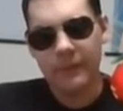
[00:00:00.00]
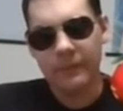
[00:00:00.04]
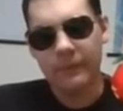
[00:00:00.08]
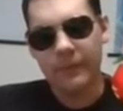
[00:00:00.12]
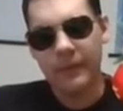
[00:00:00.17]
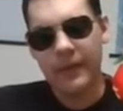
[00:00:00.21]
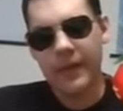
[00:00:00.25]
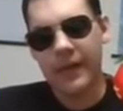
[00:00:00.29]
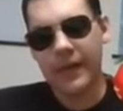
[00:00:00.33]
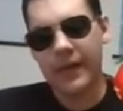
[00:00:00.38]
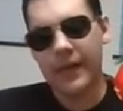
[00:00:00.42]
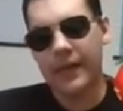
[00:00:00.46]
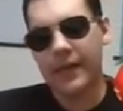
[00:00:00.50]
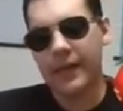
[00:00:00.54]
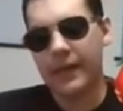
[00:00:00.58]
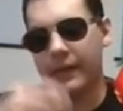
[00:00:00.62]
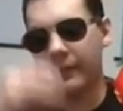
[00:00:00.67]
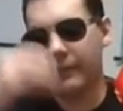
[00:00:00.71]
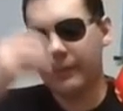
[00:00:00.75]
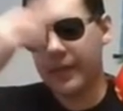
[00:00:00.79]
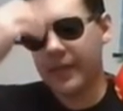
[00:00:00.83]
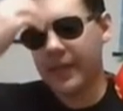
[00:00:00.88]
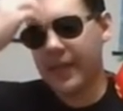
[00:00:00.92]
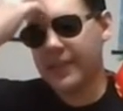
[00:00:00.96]
Uh,
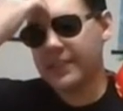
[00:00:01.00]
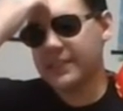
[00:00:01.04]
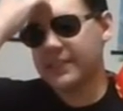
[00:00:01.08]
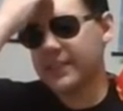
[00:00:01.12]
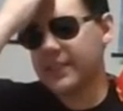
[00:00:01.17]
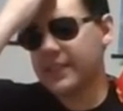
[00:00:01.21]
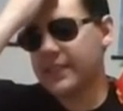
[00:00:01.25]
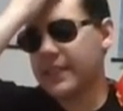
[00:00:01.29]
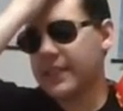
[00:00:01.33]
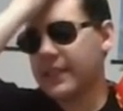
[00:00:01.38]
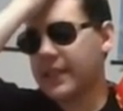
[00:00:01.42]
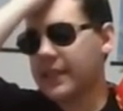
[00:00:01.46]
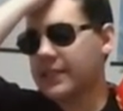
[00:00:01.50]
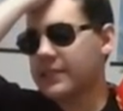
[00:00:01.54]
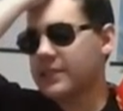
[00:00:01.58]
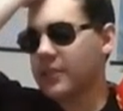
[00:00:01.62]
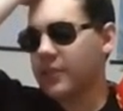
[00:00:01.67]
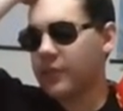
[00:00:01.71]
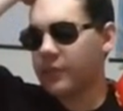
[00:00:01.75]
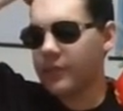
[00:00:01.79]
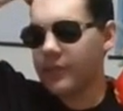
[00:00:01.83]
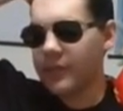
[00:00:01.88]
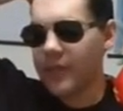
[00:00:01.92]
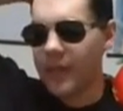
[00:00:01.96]
but actually, like I saw
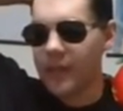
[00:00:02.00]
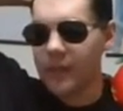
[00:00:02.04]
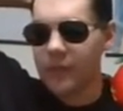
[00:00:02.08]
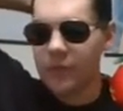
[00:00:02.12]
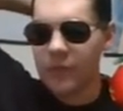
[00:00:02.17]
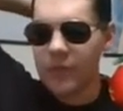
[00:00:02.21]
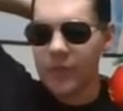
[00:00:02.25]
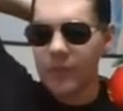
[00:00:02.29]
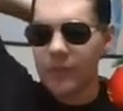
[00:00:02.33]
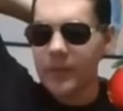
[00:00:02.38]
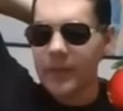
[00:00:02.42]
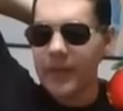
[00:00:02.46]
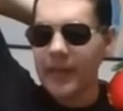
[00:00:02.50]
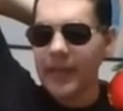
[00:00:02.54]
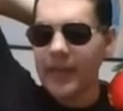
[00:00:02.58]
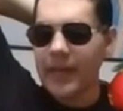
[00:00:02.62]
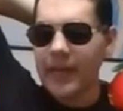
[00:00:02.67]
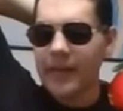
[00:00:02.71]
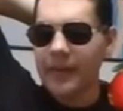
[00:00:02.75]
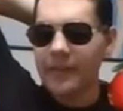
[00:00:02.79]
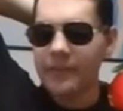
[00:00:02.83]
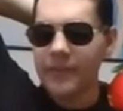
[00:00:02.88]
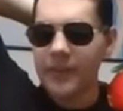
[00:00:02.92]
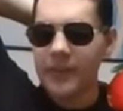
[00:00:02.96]
from that group, they
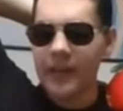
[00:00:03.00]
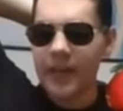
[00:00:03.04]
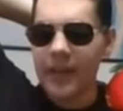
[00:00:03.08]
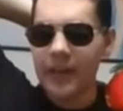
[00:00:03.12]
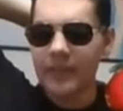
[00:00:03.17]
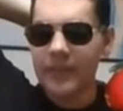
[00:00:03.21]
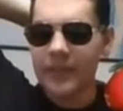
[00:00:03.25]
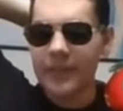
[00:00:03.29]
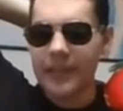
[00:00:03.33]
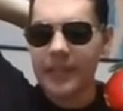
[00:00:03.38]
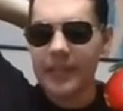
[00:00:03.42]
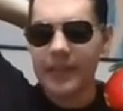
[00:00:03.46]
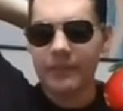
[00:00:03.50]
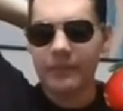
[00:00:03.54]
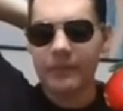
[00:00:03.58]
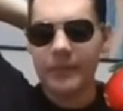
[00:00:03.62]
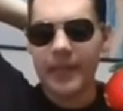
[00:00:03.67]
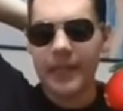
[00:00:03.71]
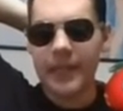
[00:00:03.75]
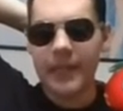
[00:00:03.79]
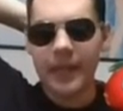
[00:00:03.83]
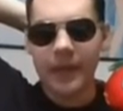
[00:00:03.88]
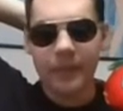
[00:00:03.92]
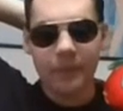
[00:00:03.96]
have they're having like a
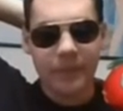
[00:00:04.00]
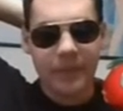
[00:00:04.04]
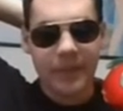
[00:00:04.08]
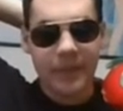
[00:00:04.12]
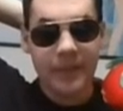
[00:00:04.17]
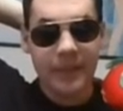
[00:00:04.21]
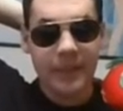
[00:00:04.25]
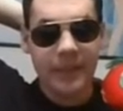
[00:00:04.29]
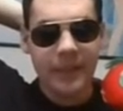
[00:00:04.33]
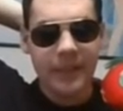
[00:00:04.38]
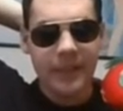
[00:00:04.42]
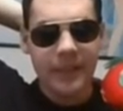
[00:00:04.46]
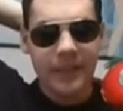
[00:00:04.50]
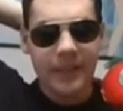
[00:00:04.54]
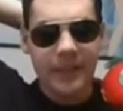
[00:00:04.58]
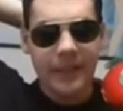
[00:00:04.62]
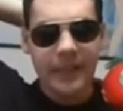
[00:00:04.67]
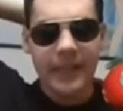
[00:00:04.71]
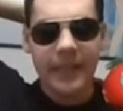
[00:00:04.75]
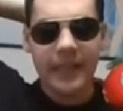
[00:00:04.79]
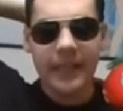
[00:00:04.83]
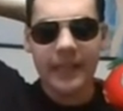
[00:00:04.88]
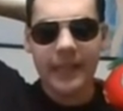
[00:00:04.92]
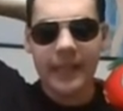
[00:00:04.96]
meetup
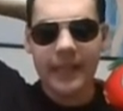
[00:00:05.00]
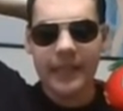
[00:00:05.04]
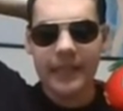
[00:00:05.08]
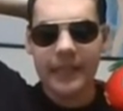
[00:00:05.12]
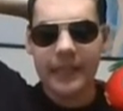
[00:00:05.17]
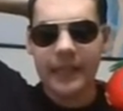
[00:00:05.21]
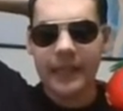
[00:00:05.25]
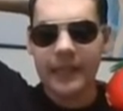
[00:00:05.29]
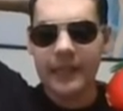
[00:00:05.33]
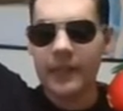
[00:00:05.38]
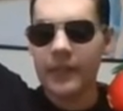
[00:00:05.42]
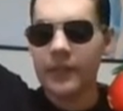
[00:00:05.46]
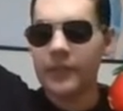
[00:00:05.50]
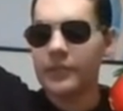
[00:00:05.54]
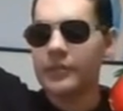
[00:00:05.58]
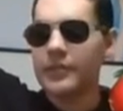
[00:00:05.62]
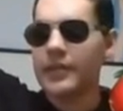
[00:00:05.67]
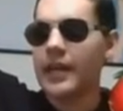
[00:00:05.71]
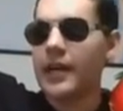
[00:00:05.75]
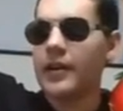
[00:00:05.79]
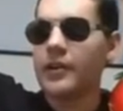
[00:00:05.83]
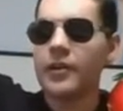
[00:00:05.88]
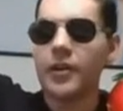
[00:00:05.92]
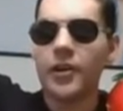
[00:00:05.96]
in like another
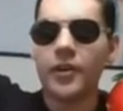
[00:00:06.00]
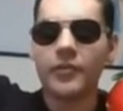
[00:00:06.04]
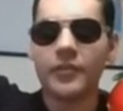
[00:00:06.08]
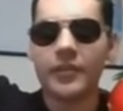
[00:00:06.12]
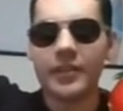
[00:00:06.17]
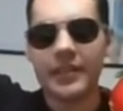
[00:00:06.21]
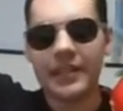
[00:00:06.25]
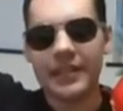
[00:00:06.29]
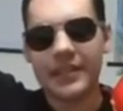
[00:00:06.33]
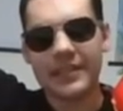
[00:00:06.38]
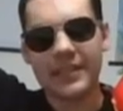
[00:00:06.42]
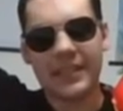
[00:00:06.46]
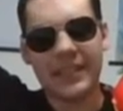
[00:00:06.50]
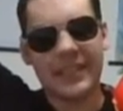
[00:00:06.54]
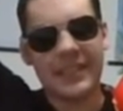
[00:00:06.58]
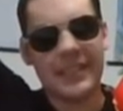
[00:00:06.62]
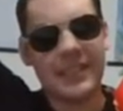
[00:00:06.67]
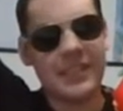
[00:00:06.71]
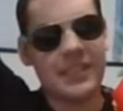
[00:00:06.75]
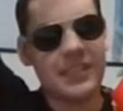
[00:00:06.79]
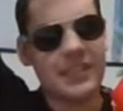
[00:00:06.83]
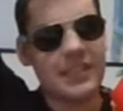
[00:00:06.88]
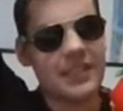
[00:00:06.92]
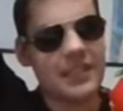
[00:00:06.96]
town over. I think it's like
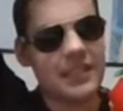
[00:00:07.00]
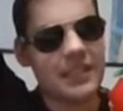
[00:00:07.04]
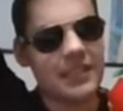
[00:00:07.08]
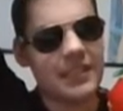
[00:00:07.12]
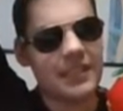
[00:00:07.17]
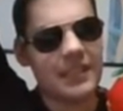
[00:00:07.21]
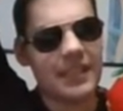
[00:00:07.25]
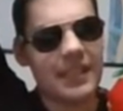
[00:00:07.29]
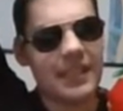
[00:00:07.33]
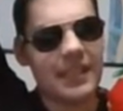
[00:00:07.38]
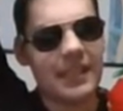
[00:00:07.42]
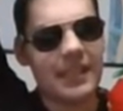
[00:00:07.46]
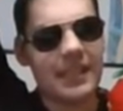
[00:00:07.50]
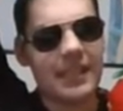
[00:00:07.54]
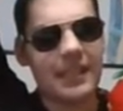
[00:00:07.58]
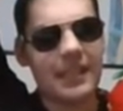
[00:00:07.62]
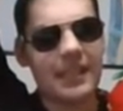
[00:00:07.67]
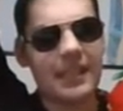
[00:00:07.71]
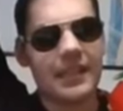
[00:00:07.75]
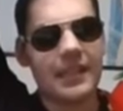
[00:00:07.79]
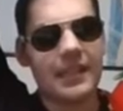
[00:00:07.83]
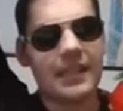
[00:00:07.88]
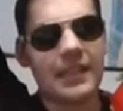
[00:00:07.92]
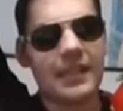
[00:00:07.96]

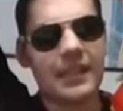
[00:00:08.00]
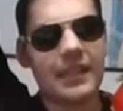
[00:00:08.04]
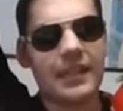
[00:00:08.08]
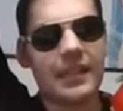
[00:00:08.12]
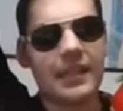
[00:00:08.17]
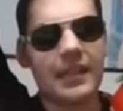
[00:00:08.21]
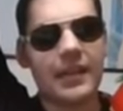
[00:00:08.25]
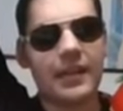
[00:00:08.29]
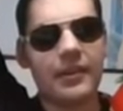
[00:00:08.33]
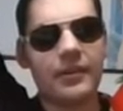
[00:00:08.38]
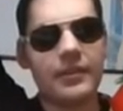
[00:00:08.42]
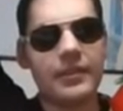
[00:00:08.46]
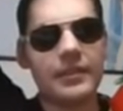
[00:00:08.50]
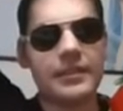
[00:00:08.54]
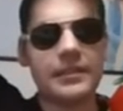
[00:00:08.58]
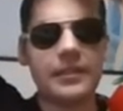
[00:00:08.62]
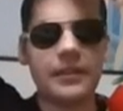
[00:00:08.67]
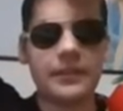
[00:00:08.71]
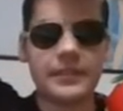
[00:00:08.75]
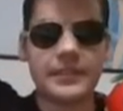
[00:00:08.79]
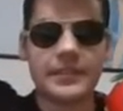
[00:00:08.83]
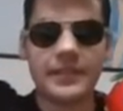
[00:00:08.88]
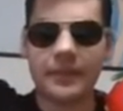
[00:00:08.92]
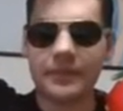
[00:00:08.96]
Hishigao. It's
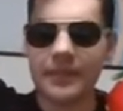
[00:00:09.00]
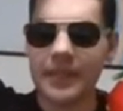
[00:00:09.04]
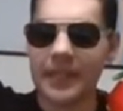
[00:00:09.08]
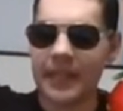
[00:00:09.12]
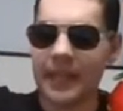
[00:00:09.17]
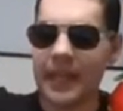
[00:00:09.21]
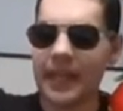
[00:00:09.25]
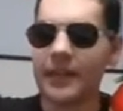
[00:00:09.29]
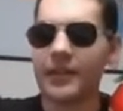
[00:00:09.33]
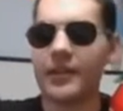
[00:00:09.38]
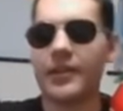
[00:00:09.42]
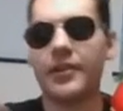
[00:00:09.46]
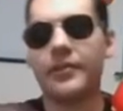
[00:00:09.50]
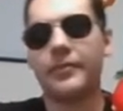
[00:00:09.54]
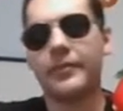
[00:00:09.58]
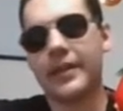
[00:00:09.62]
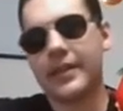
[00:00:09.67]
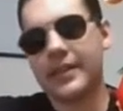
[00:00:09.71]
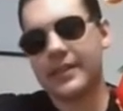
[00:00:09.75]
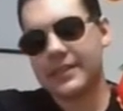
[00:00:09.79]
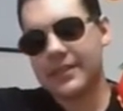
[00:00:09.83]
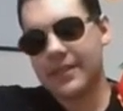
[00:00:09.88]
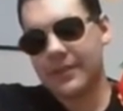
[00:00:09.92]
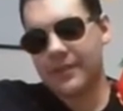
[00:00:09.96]
not something I don't know, man.
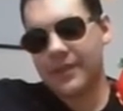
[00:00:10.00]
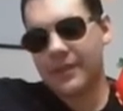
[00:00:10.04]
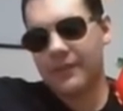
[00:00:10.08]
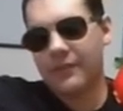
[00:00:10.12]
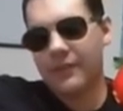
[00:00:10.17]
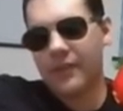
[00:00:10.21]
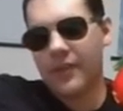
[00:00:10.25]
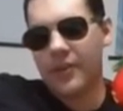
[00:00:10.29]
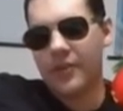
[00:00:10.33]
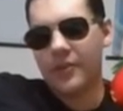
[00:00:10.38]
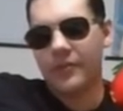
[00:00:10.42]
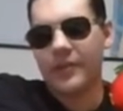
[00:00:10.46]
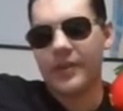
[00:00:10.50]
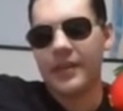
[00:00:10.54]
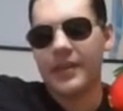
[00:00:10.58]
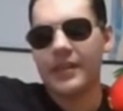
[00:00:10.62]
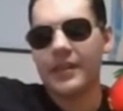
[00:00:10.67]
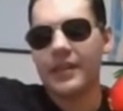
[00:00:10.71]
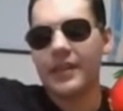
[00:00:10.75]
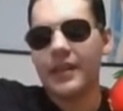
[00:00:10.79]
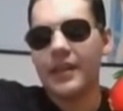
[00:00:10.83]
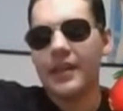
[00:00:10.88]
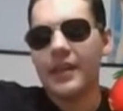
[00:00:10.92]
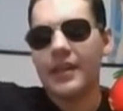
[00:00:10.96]
It's something far away
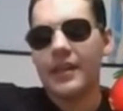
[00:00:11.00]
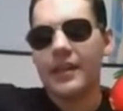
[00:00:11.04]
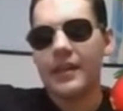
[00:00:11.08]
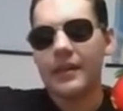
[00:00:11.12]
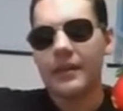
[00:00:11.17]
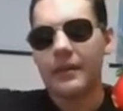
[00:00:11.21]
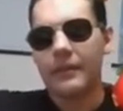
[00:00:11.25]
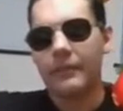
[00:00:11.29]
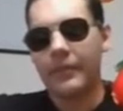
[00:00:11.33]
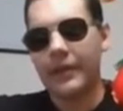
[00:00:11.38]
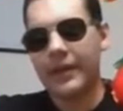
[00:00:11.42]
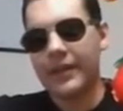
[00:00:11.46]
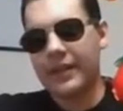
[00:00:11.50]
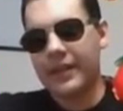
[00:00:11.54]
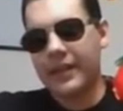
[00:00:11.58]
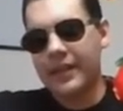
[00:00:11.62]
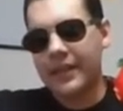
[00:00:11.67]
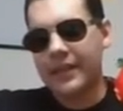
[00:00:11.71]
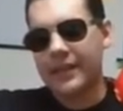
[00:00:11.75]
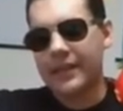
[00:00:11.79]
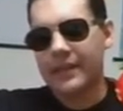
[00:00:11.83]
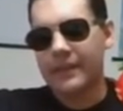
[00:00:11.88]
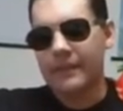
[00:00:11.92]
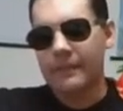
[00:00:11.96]
but
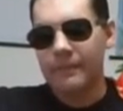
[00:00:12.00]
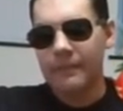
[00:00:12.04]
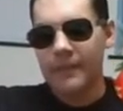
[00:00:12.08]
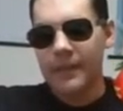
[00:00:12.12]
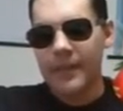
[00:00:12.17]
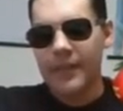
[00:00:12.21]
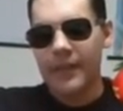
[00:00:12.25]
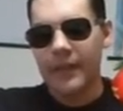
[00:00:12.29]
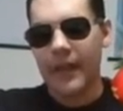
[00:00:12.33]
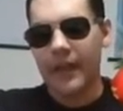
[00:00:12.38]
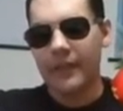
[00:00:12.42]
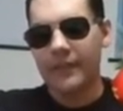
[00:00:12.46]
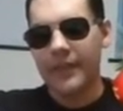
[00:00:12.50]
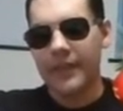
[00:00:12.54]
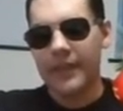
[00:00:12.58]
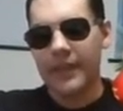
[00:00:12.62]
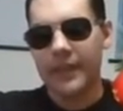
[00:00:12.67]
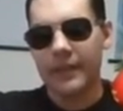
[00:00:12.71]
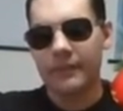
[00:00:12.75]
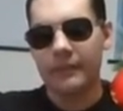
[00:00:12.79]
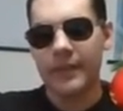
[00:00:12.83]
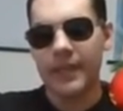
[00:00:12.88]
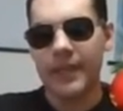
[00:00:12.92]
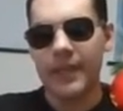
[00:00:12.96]
like they're having like a
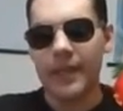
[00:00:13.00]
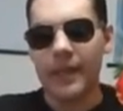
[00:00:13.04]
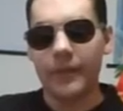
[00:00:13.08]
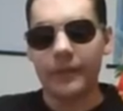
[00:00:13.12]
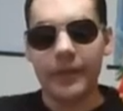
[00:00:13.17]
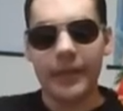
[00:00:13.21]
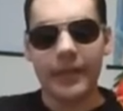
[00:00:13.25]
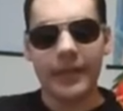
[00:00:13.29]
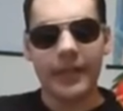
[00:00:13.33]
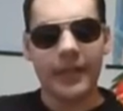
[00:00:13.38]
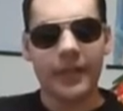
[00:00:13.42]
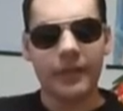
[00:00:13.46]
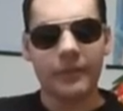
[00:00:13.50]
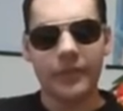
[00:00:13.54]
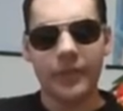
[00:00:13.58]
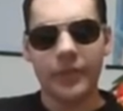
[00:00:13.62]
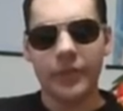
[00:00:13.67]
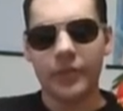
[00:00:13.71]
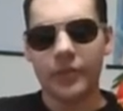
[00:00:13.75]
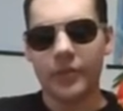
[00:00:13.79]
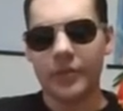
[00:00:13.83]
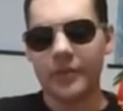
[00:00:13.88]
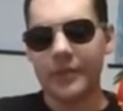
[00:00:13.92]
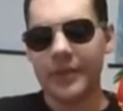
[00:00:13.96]
meetup, like not a real
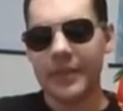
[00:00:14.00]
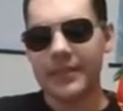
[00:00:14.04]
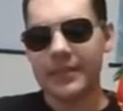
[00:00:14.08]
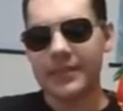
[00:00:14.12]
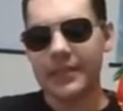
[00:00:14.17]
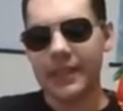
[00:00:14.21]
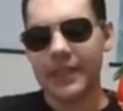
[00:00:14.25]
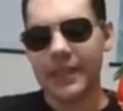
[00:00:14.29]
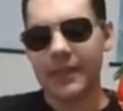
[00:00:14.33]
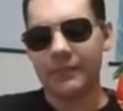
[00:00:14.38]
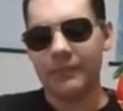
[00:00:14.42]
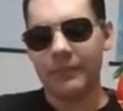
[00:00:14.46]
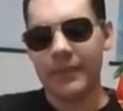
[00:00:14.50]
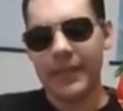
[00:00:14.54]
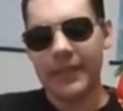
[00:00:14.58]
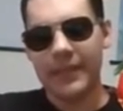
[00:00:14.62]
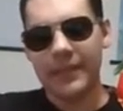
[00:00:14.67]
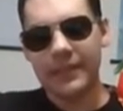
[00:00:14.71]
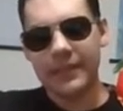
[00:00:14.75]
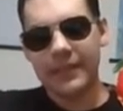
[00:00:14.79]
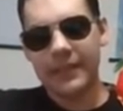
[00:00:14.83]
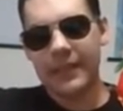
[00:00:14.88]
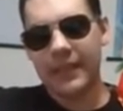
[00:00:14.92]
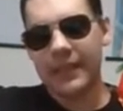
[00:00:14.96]
tournament, just like a
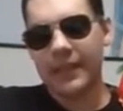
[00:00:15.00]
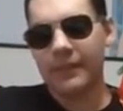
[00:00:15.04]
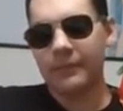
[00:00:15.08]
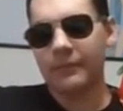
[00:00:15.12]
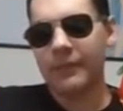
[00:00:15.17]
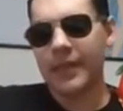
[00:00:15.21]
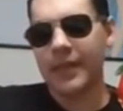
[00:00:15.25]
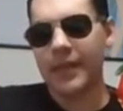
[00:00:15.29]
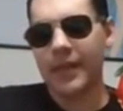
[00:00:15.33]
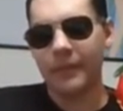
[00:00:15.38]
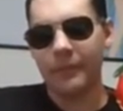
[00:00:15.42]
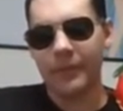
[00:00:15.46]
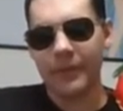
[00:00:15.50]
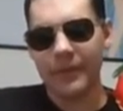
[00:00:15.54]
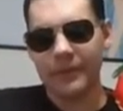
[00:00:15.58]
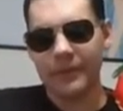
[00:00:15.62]
meeting, like a meetup,